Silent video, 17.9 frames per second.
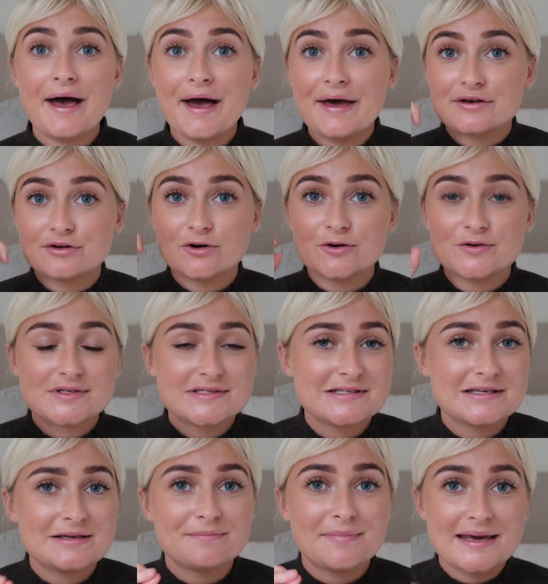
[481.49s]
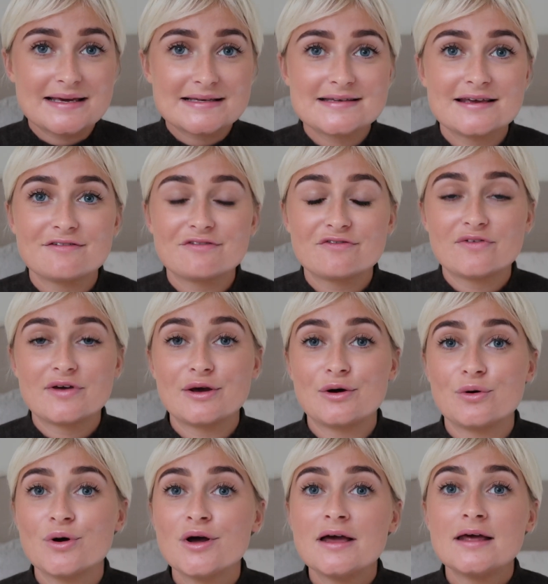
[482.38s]
and honestly makes it
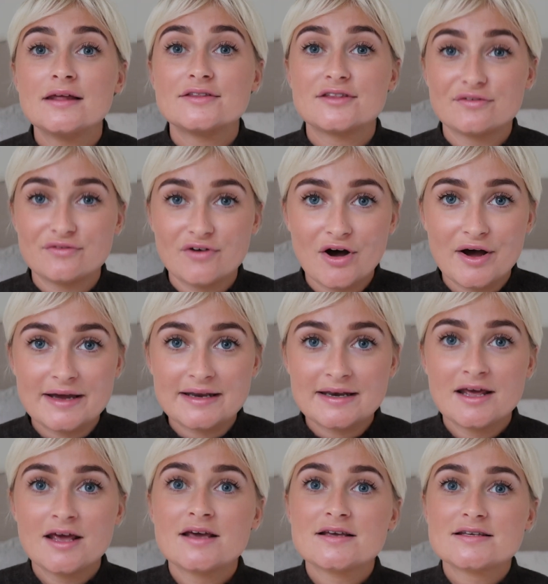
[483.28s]
feel divine.